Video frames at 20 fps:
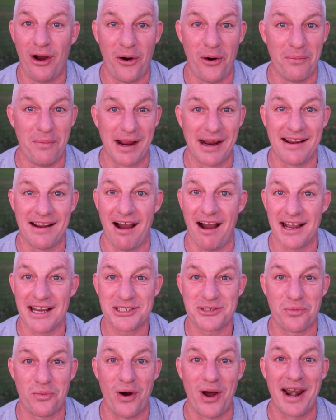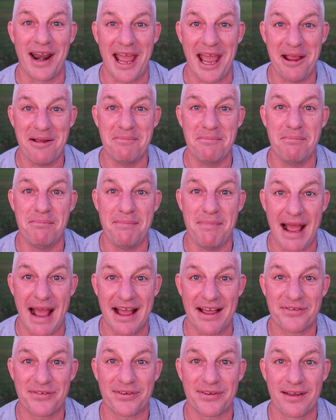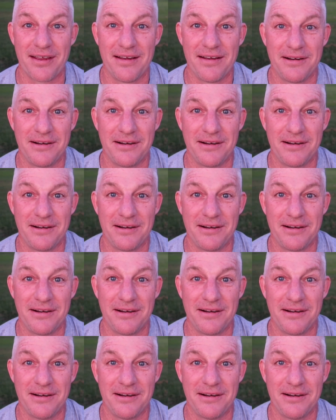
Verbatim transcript: Oh my gosh, what a mess.